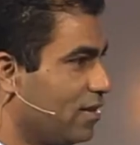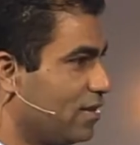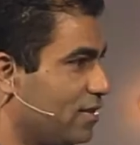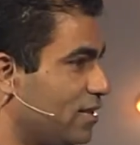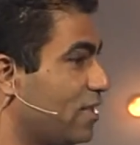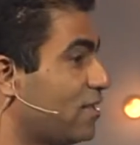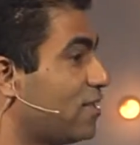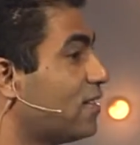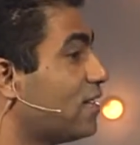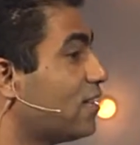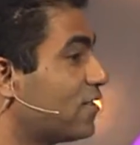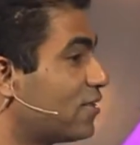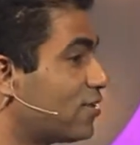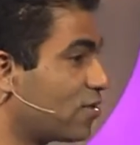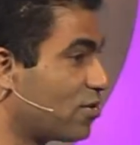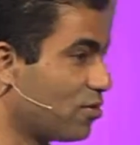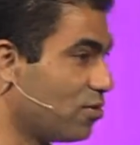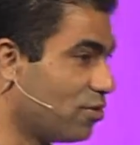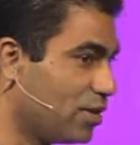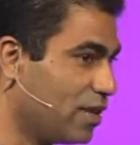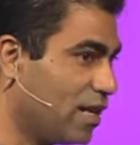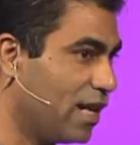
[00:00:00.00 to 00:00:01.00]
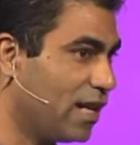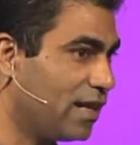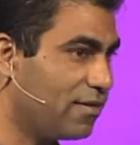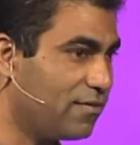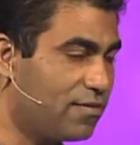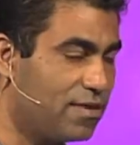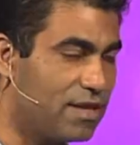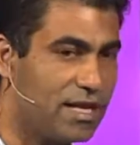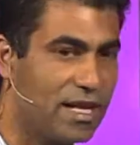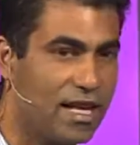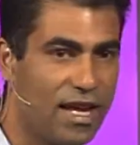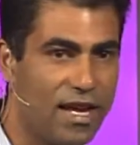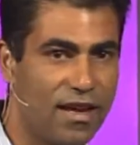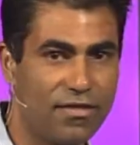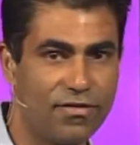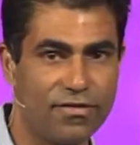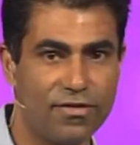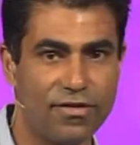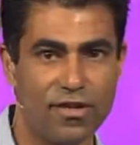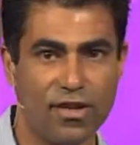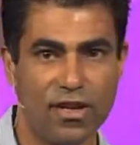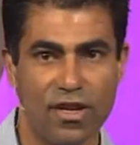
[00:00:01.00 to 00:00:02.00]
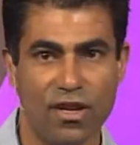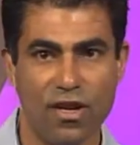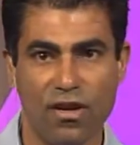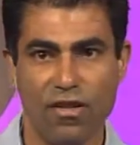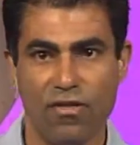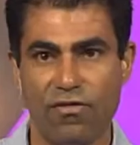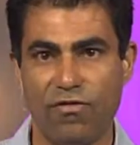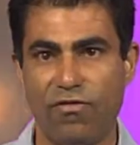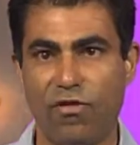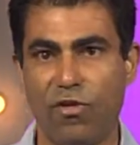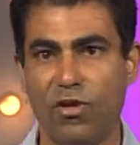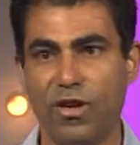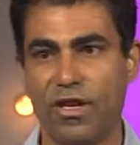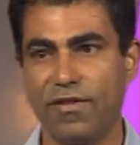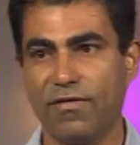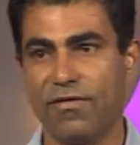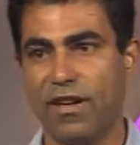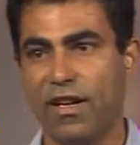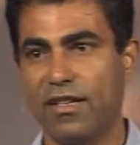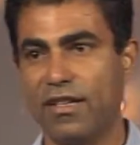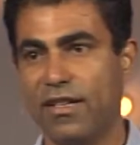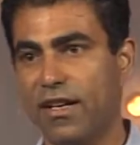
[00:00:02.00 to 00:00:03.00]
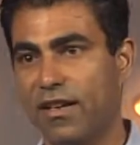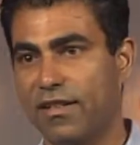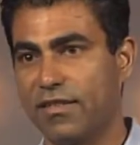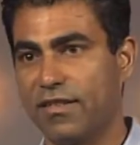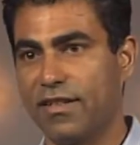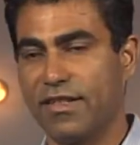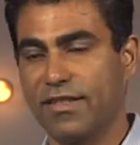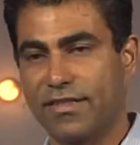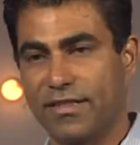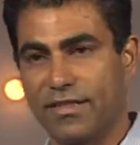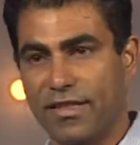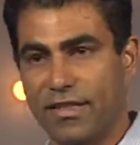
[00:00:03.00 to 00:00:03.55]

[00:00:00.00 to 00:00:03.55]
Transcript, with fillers: Yes, it is true that we have 4,100